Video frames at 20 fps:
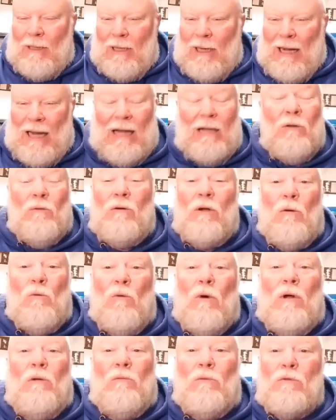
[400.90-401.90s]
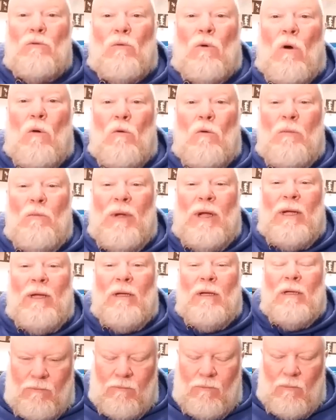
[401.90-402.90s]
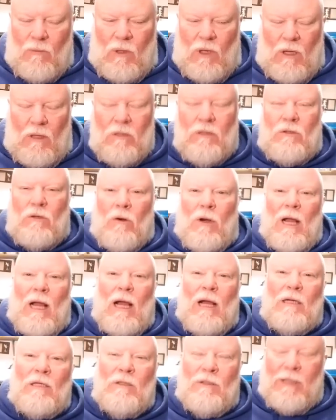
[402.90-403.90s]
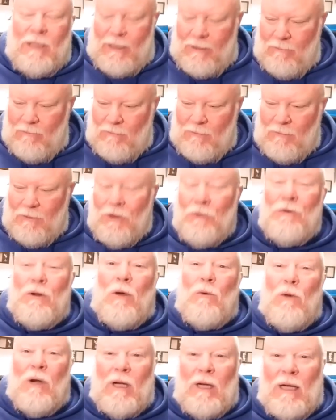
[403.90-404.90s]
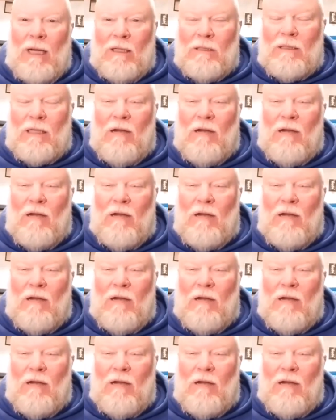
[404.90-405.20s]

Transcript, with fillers: I don't know what was wrong with me. So I actually do know what it is.